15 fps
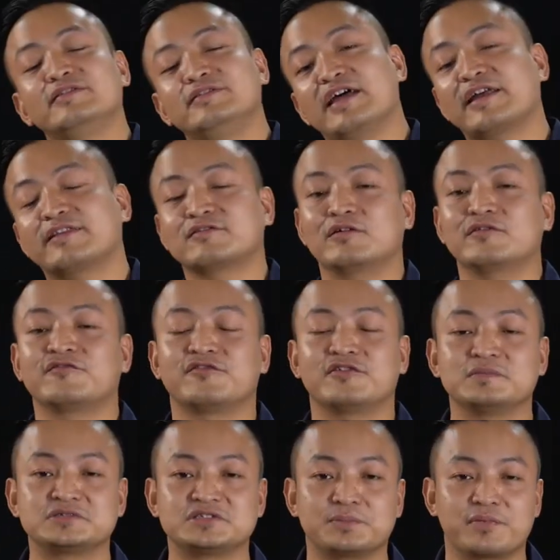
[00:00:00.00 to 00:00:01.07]
that
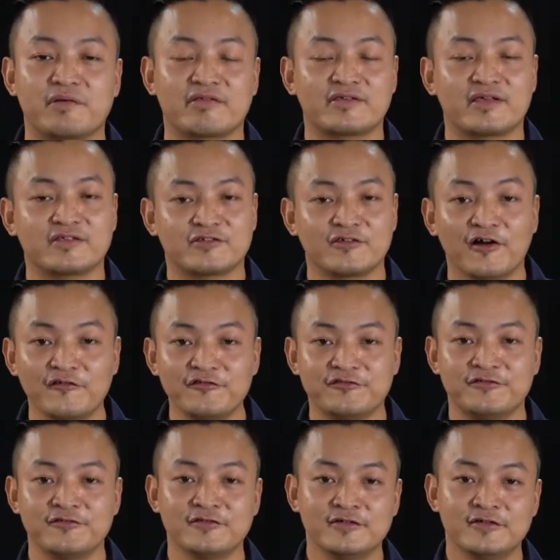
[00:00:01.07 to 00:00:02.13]
confirms the presence
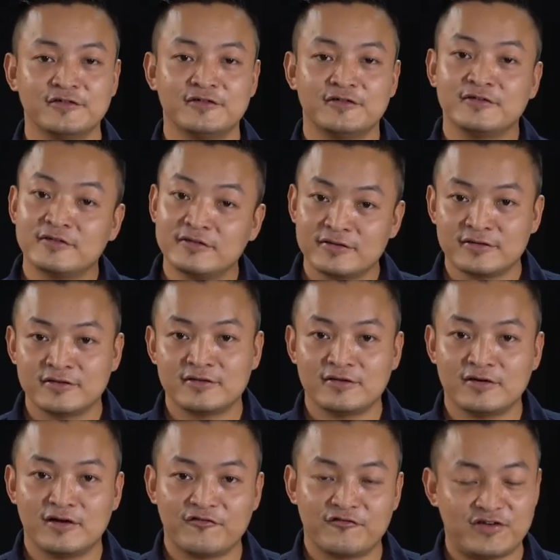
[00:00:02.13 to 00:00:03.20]
of
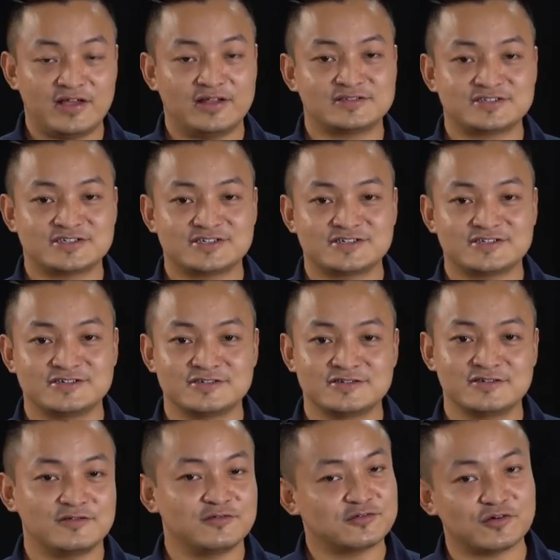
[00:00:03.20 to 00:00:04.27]
fats.
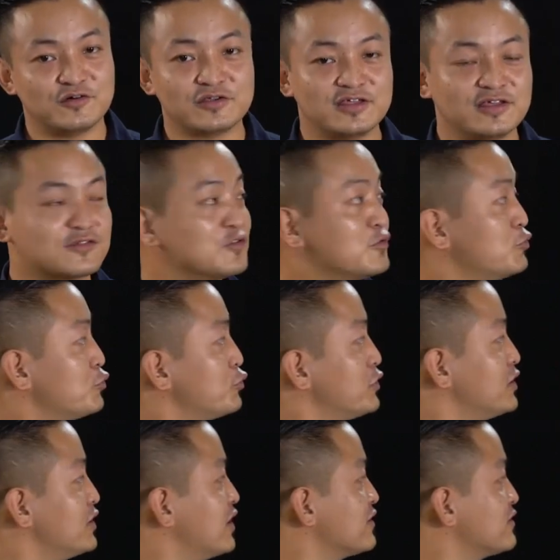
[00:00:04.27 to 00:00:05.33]
Okay, so
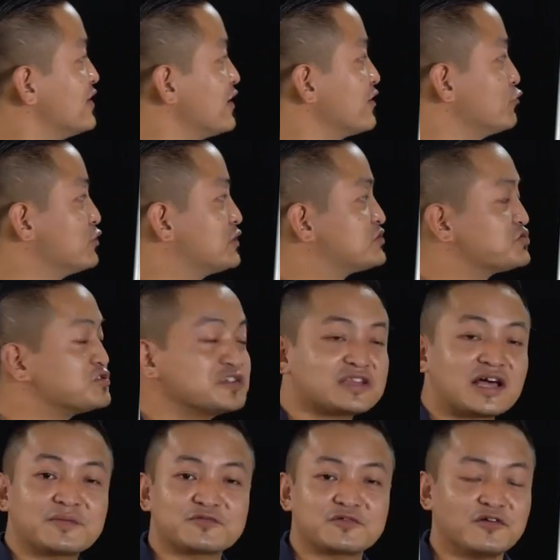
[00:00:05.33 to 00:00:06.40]
we are done with 3
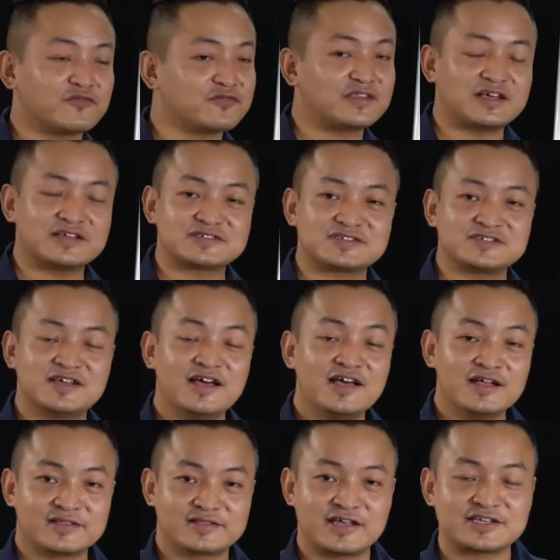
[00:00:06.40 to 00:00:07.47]
types of tests.
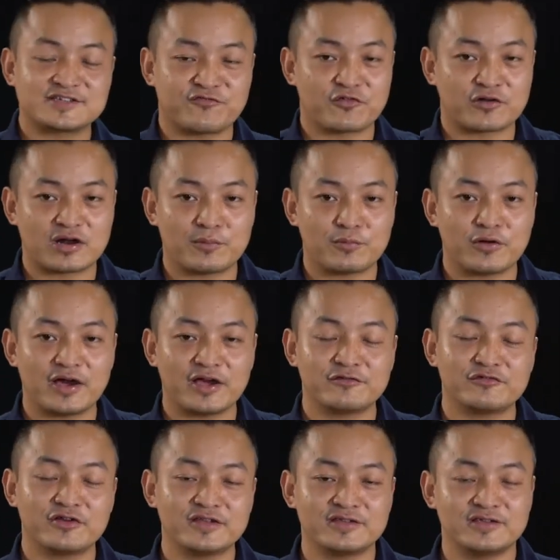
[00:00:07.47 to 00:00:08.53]
Test for
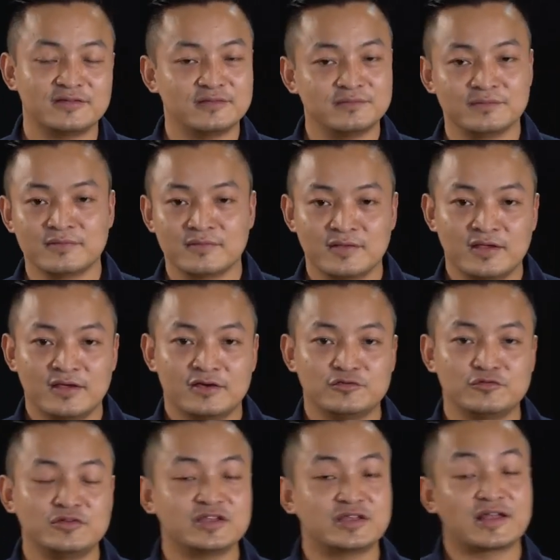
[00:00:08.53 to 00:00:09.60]
carbohydrate,
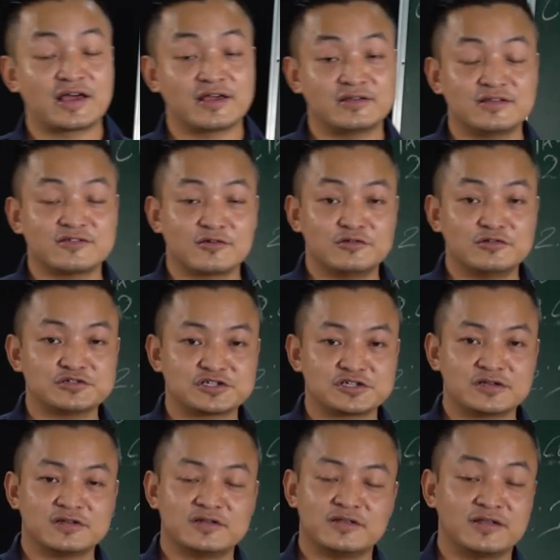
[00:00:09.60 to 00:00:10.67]
you need an iodine
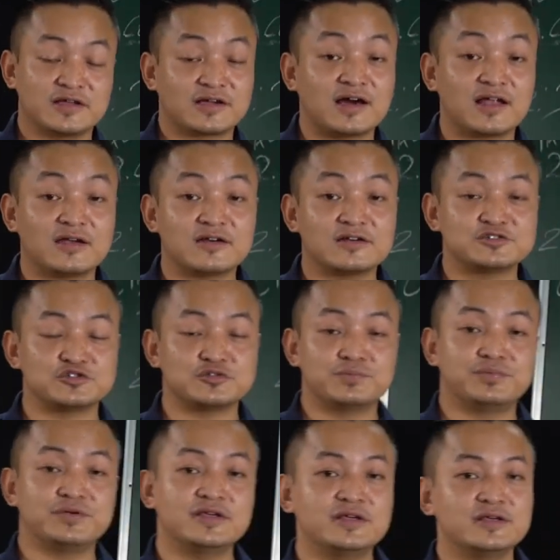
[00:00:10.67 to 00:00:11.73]
solution. The color
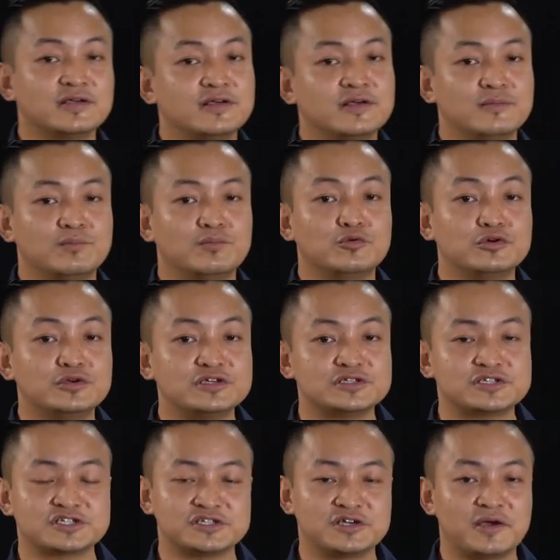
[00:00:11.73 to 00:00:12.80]
should be
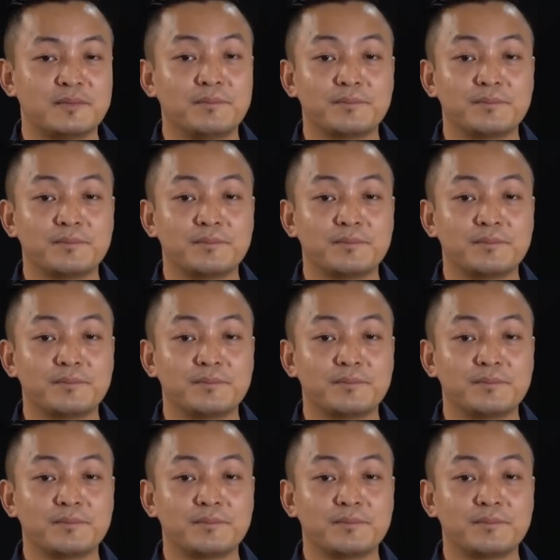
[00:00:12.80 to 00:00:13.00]
bluish,